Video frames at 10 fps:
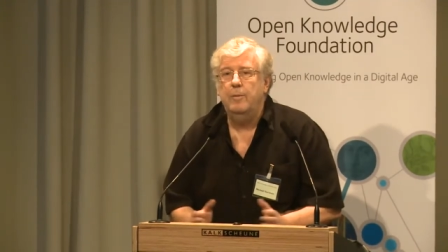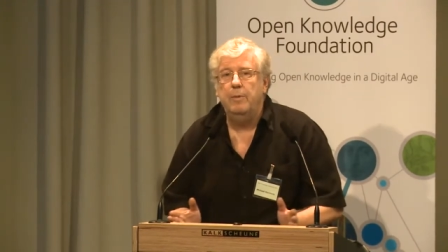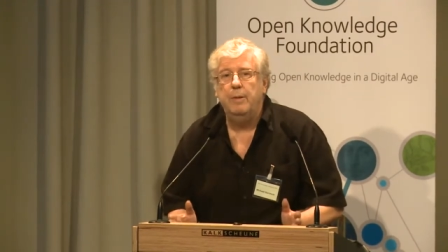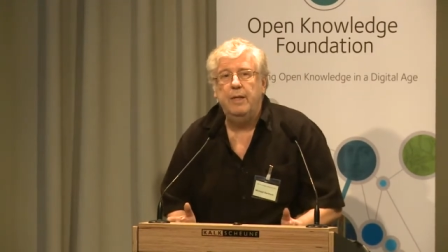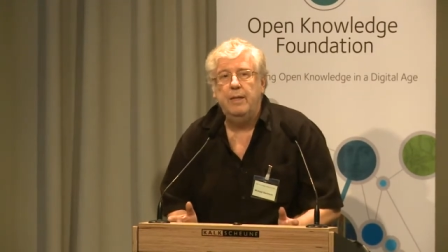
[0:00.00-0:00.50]

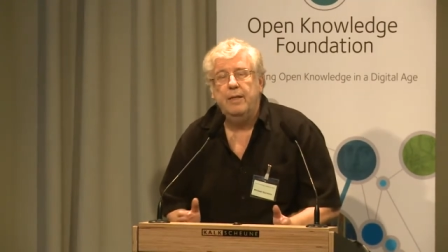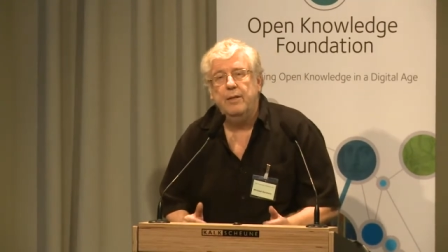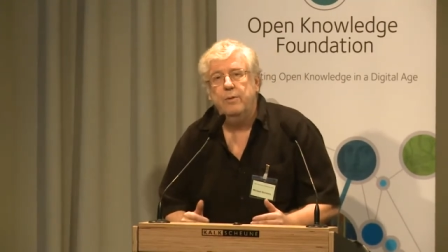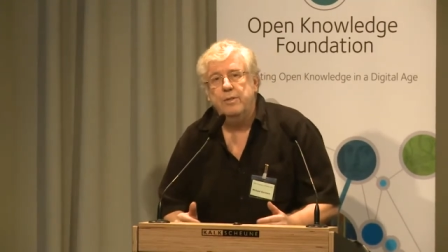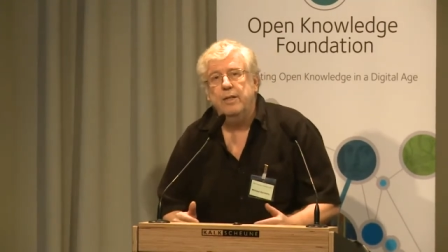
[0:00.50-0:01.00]
mean,
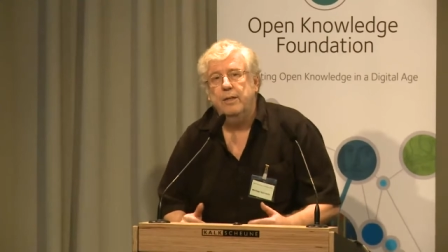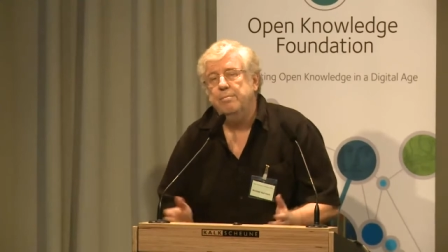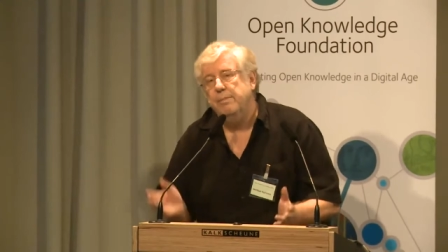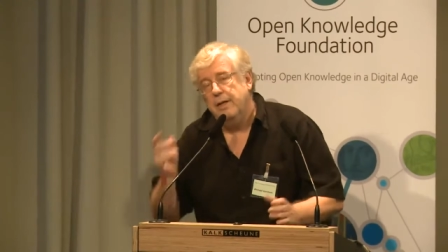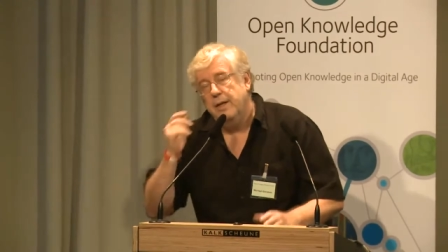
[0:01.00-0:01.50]
there's an
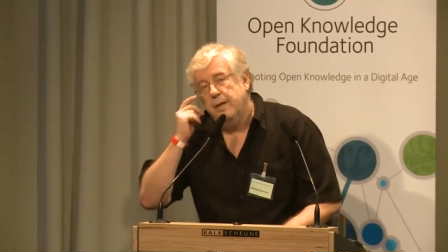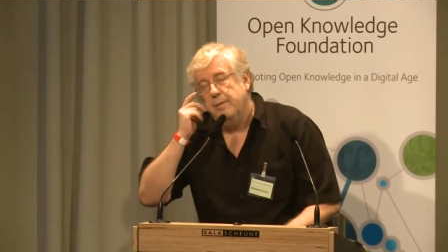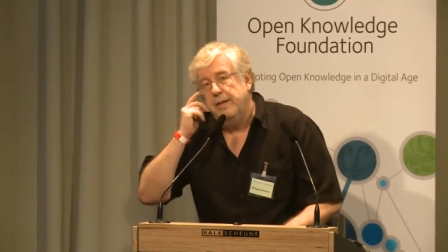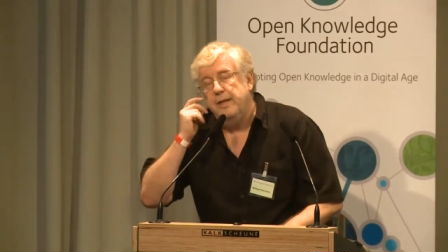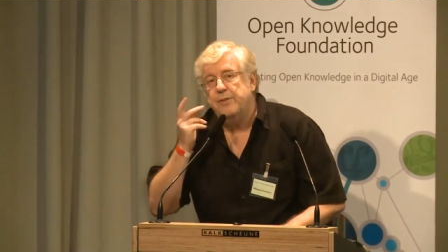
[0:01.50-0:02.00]

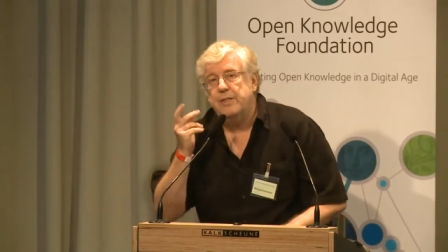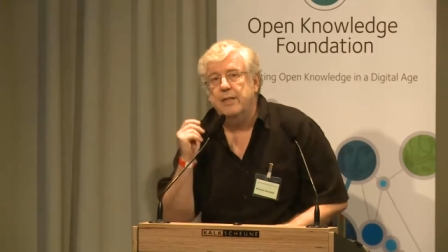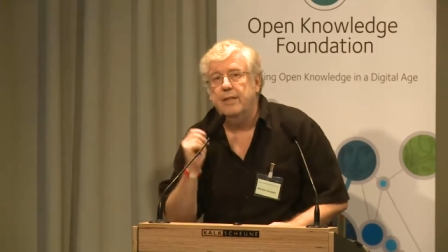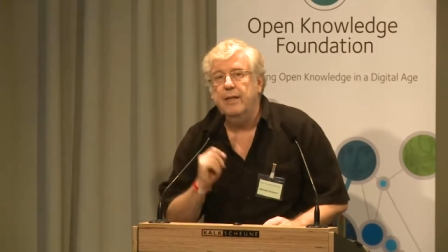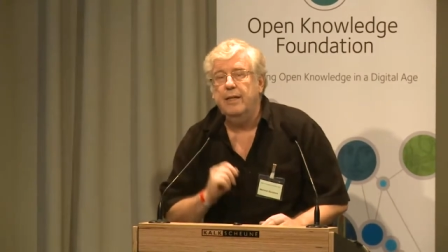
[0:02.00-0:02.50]

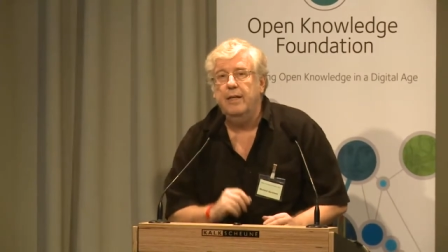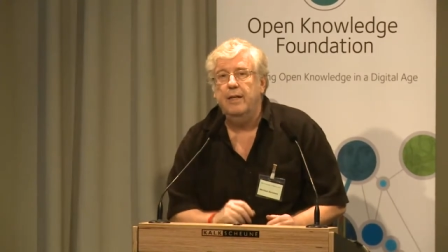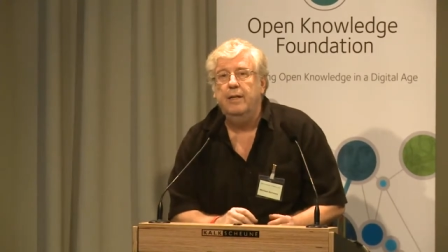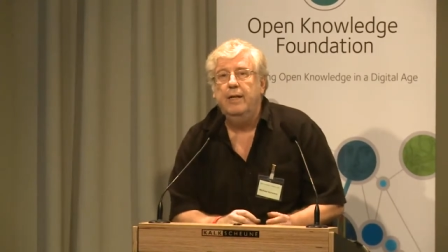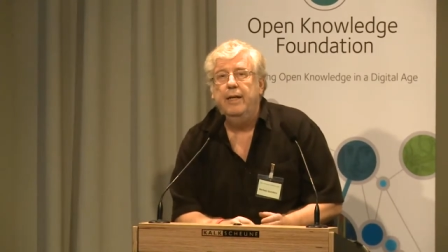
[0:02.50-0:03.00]
interesting thing at
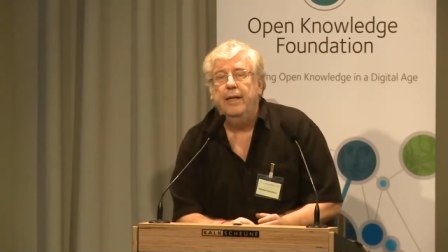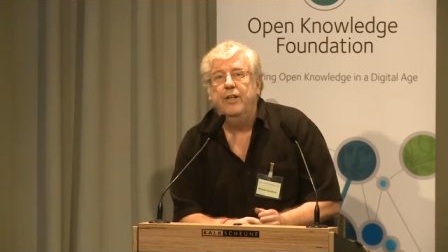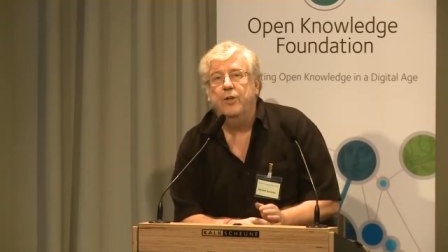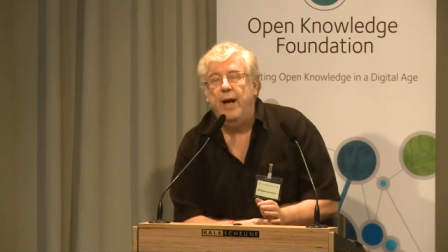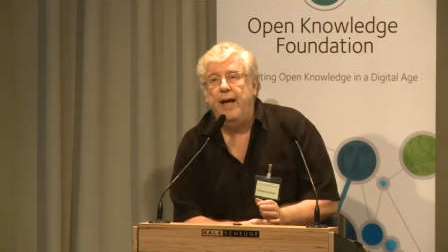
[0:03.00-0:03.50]
an
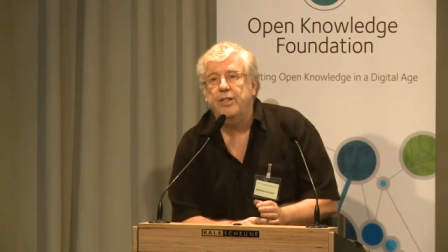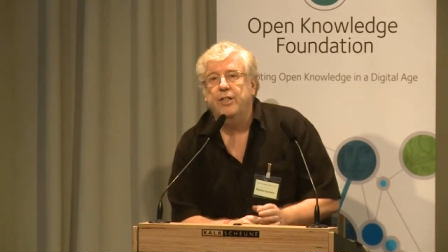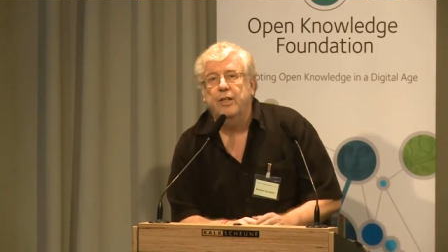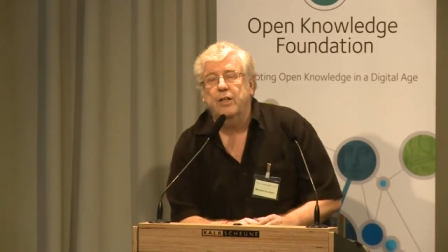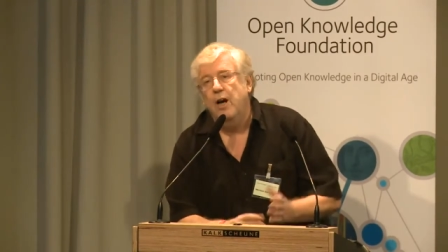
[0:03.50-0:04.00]

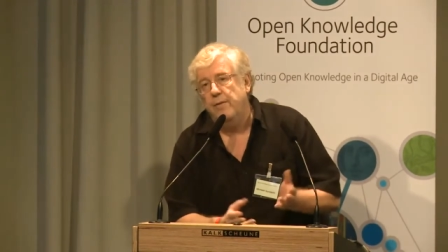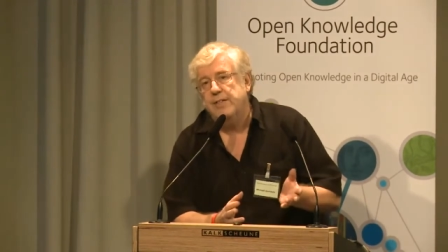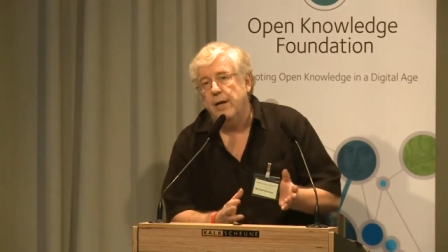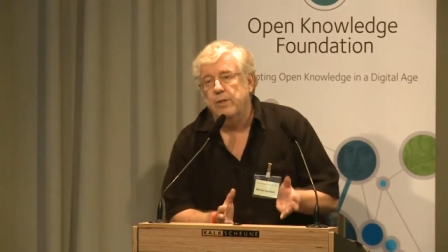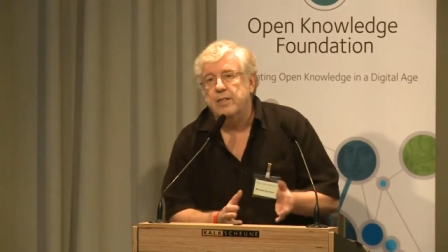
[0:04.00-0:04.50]
interaction at a conference.
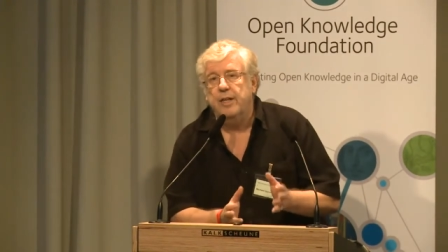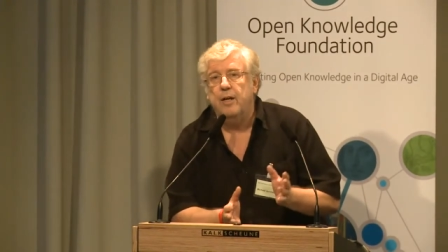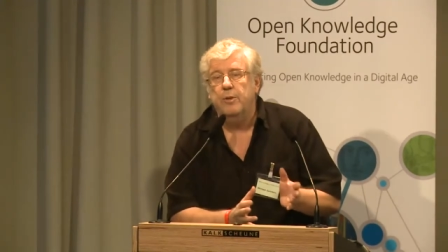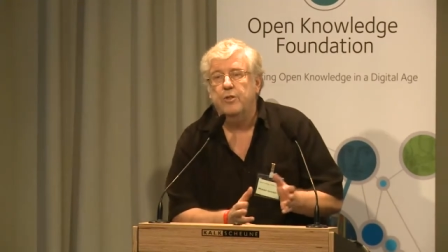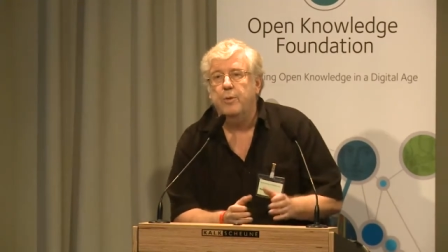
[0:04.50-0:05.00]
I wasn't there,
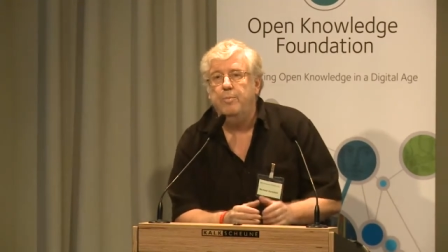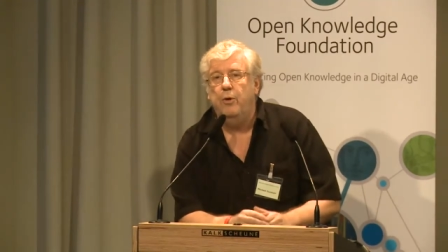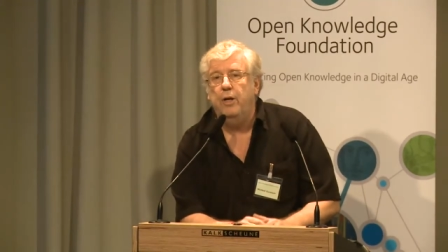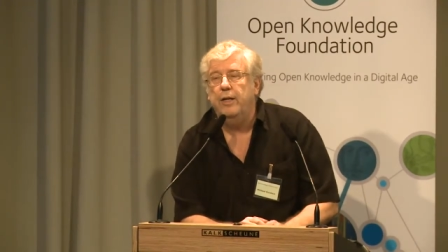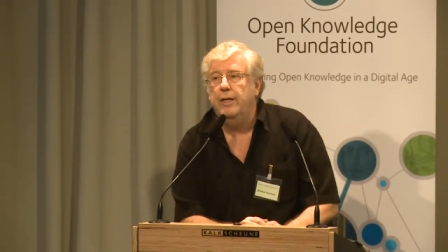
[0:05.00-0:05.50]
but it was
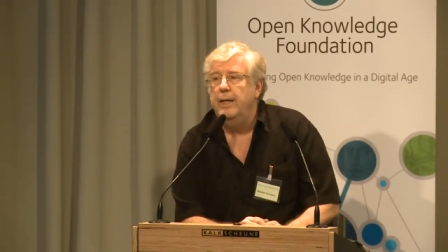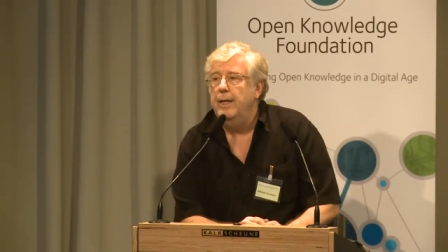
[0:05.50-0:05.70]
reported.